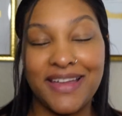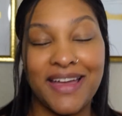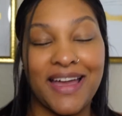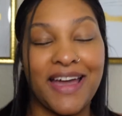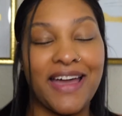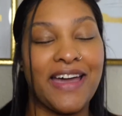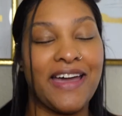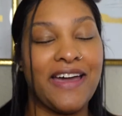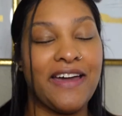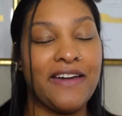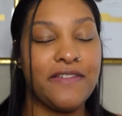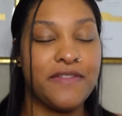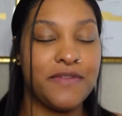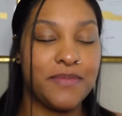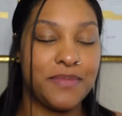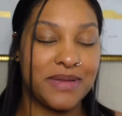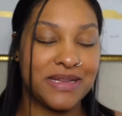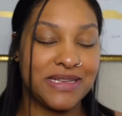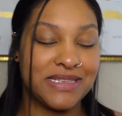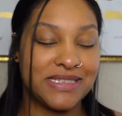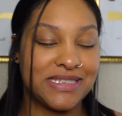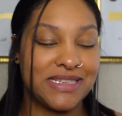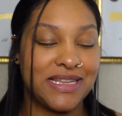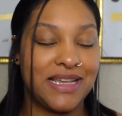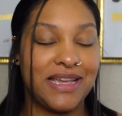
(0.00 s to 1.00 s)
I have
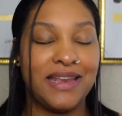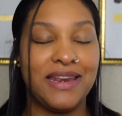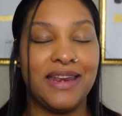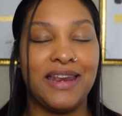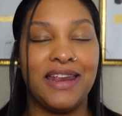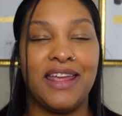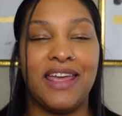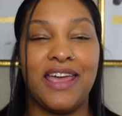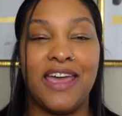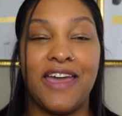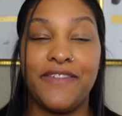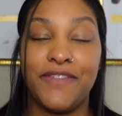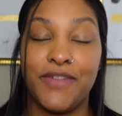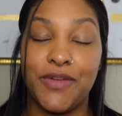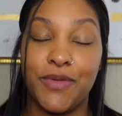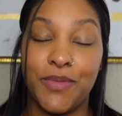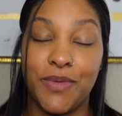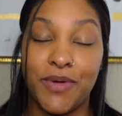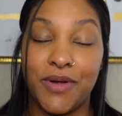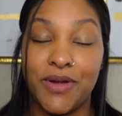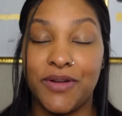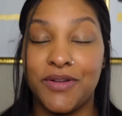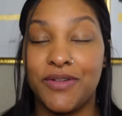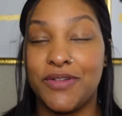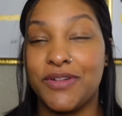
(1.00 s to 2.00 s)
been seeing it
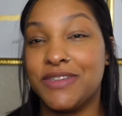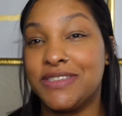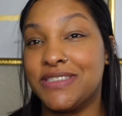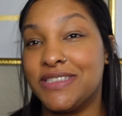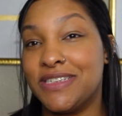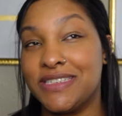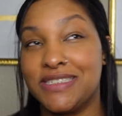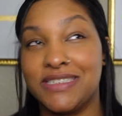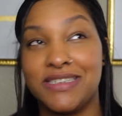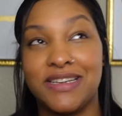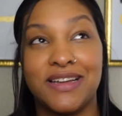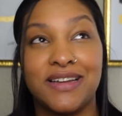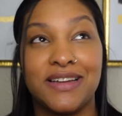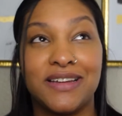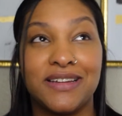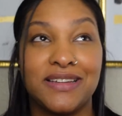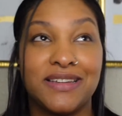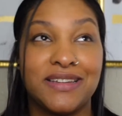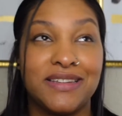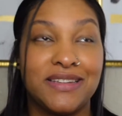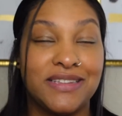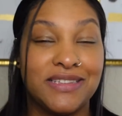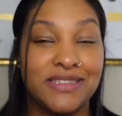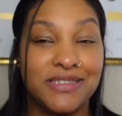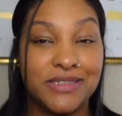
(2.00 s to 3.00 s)
everywhere on TikTok
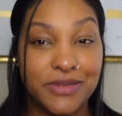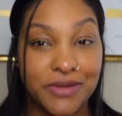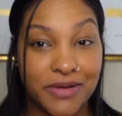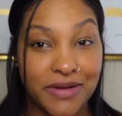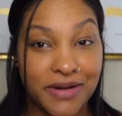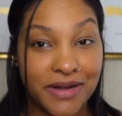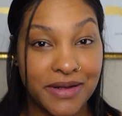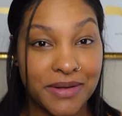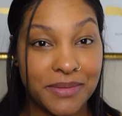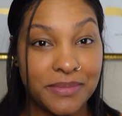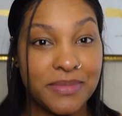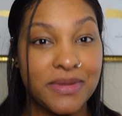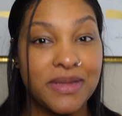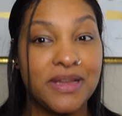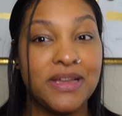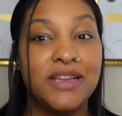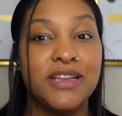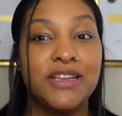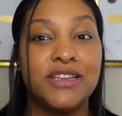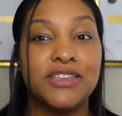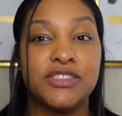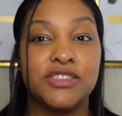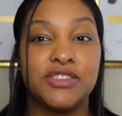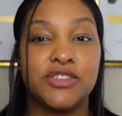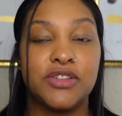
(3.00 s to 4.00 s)
and Instagram,
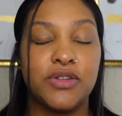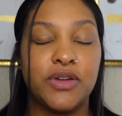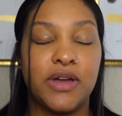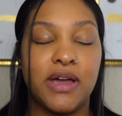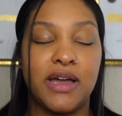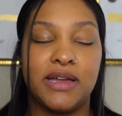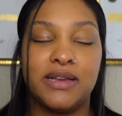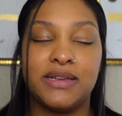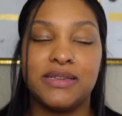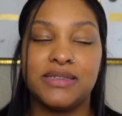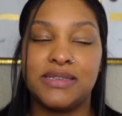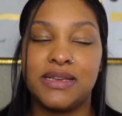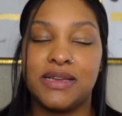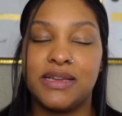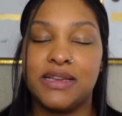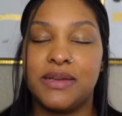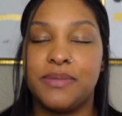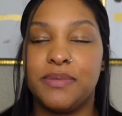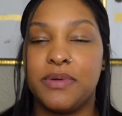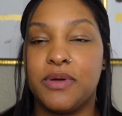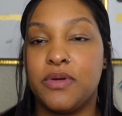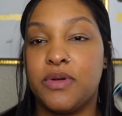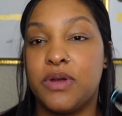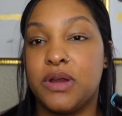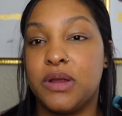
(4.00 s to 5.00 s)
so I decided to
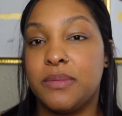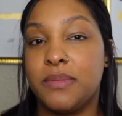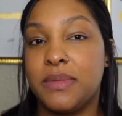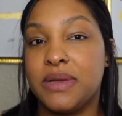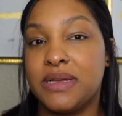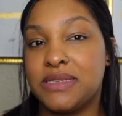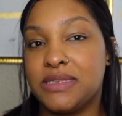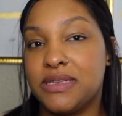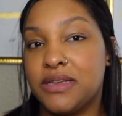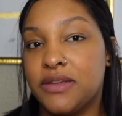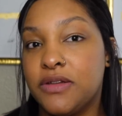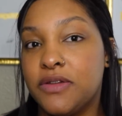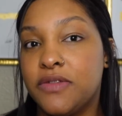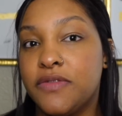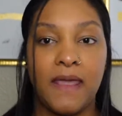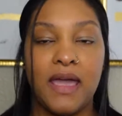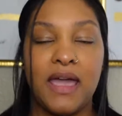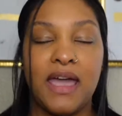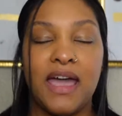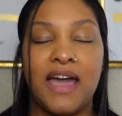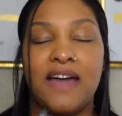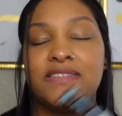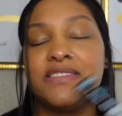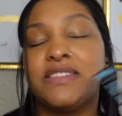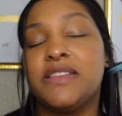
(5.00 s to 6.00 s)
pick one up myself.
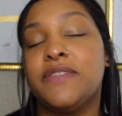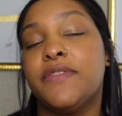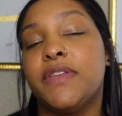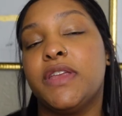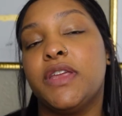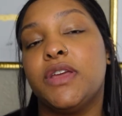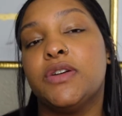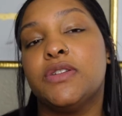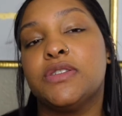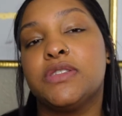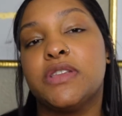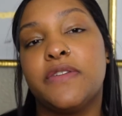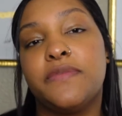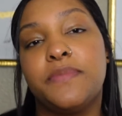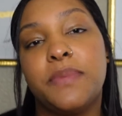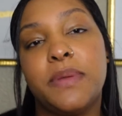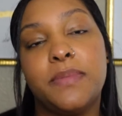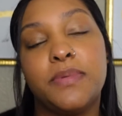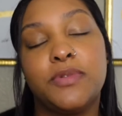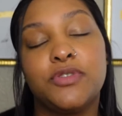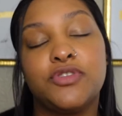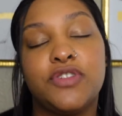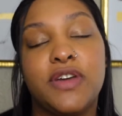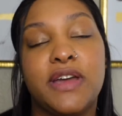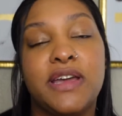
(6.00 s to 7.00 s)
I've seen videos of
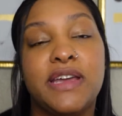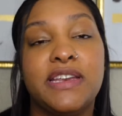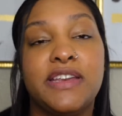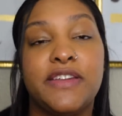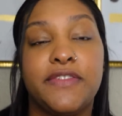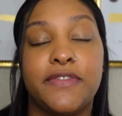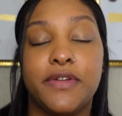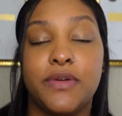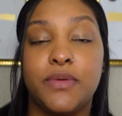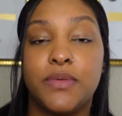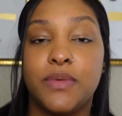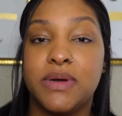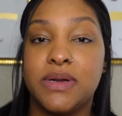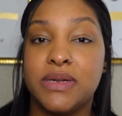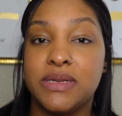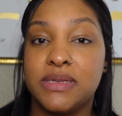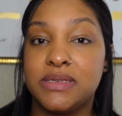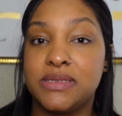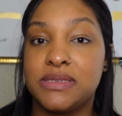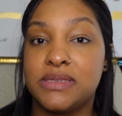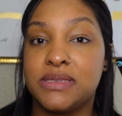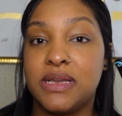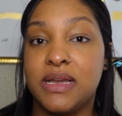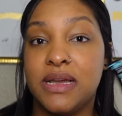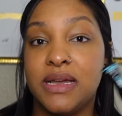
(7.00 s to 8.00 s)
people trying different
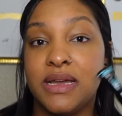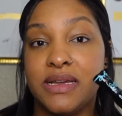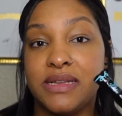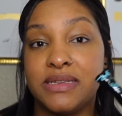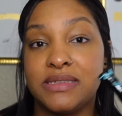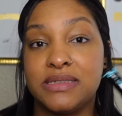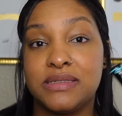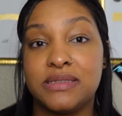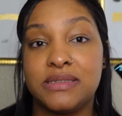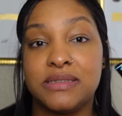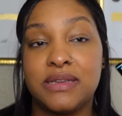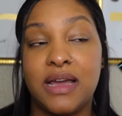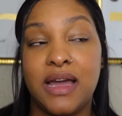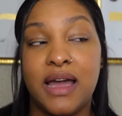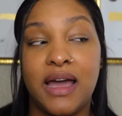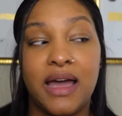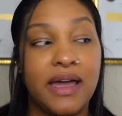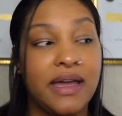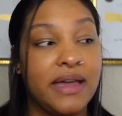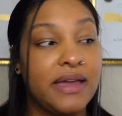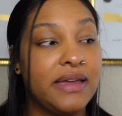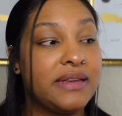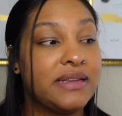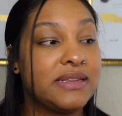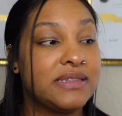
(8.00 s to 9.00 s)
ones and
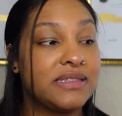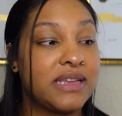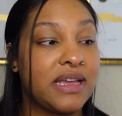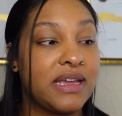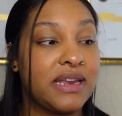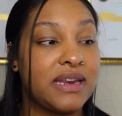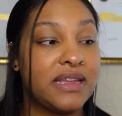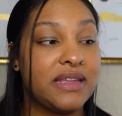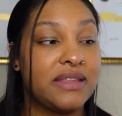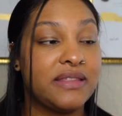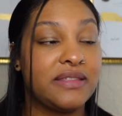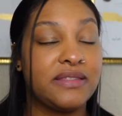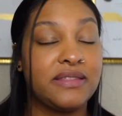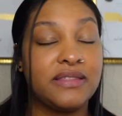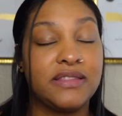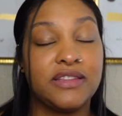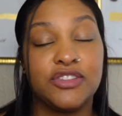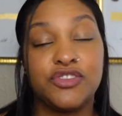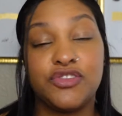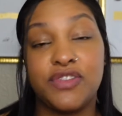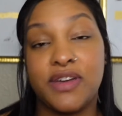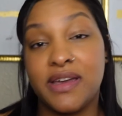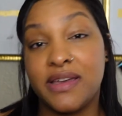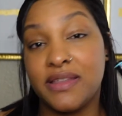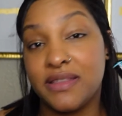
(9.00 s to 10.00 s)
I decided to
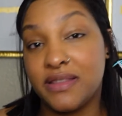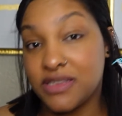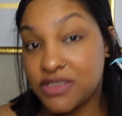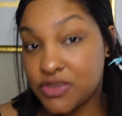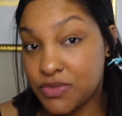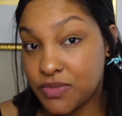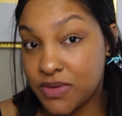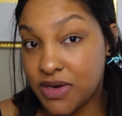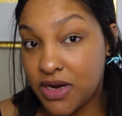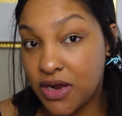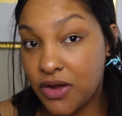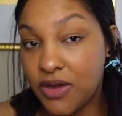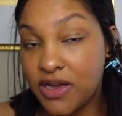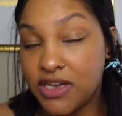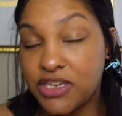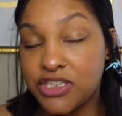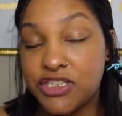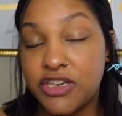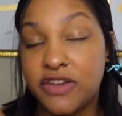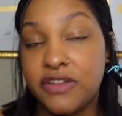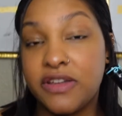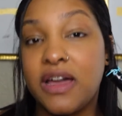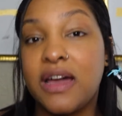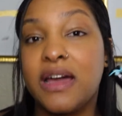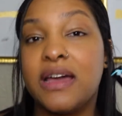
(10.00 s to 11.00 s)
try this one out. I
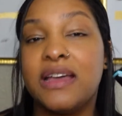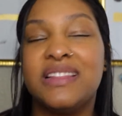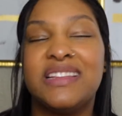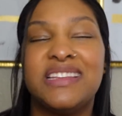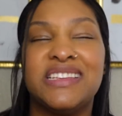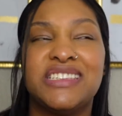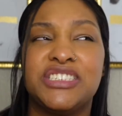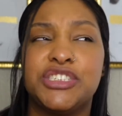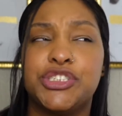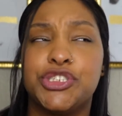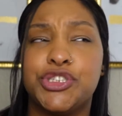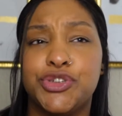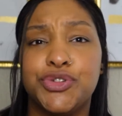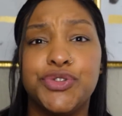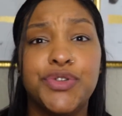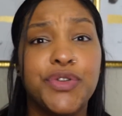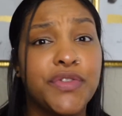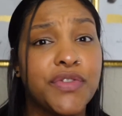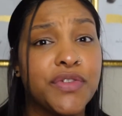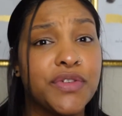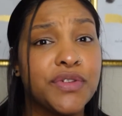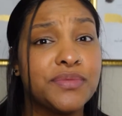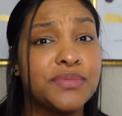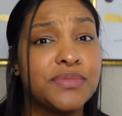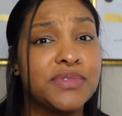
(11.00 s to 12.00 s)
should have got at least 2 of
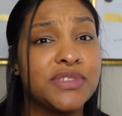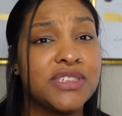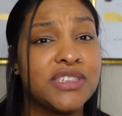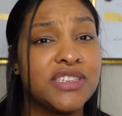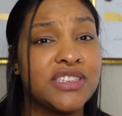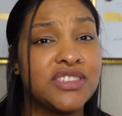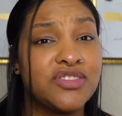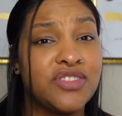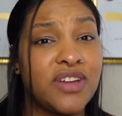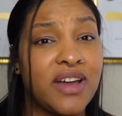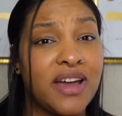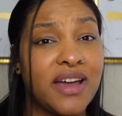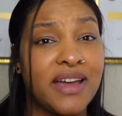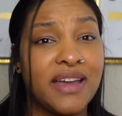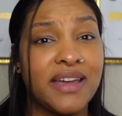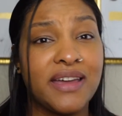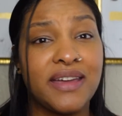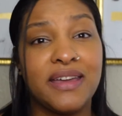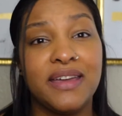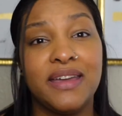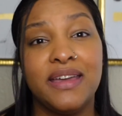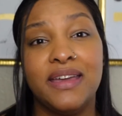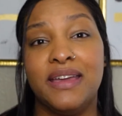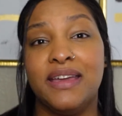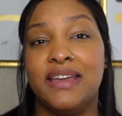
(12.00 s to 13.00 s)
them to try
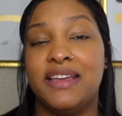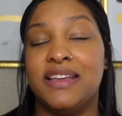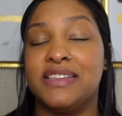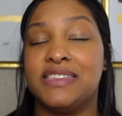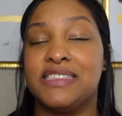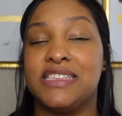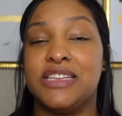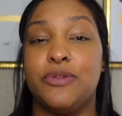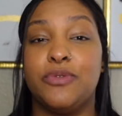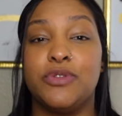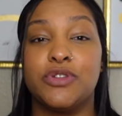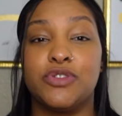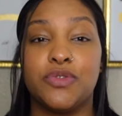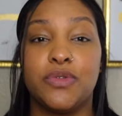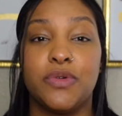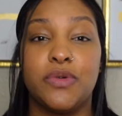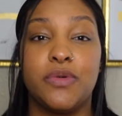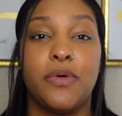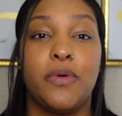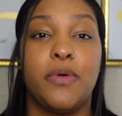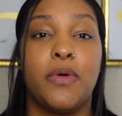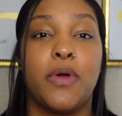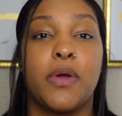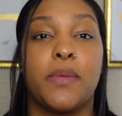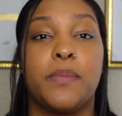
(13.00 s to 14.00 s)
and see which one
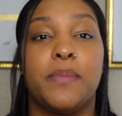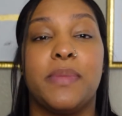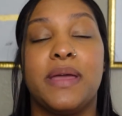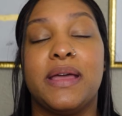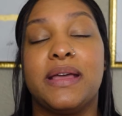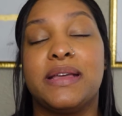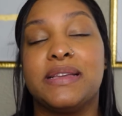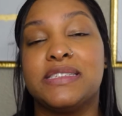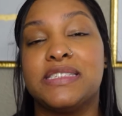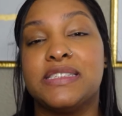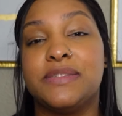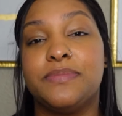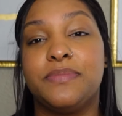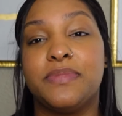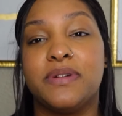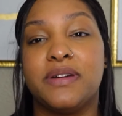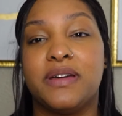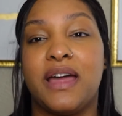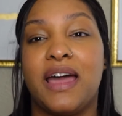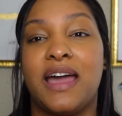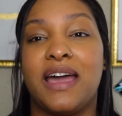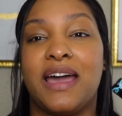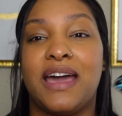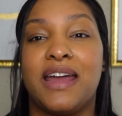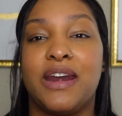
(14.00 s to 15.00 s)
will work best, but
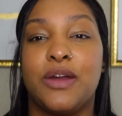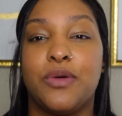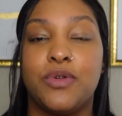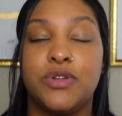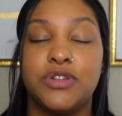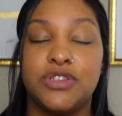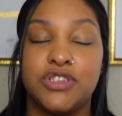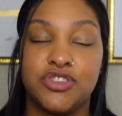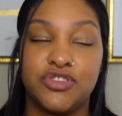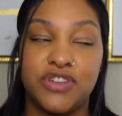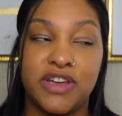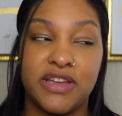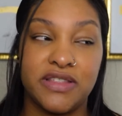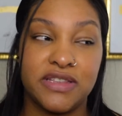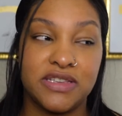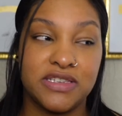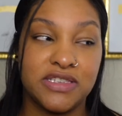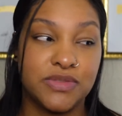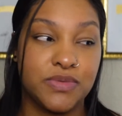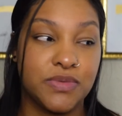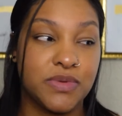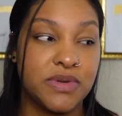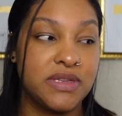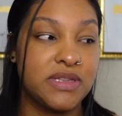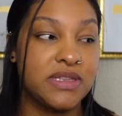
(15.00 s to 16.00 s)
I kind of wanted to try
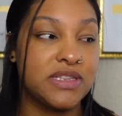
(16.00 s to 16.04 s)
this one.